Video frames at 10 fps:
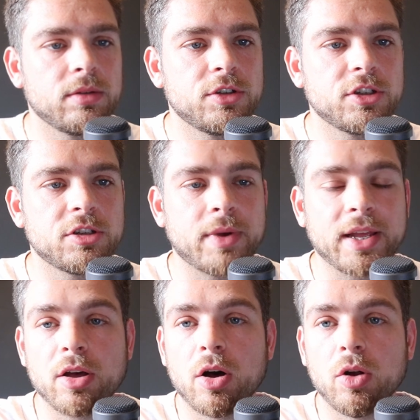just to
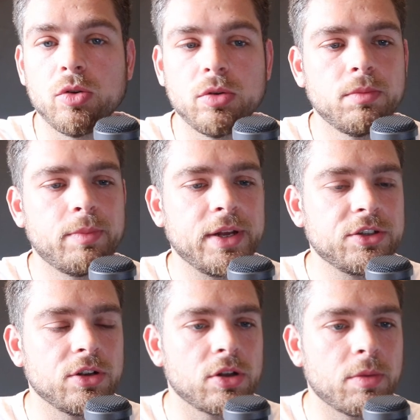make the whole
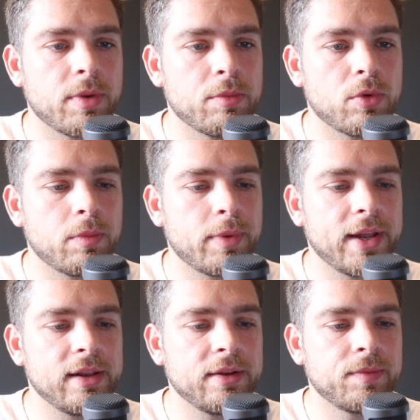picture look a bit more
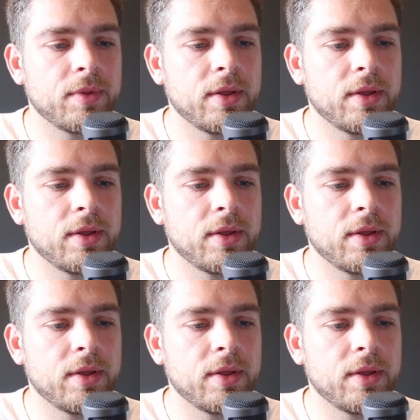appealing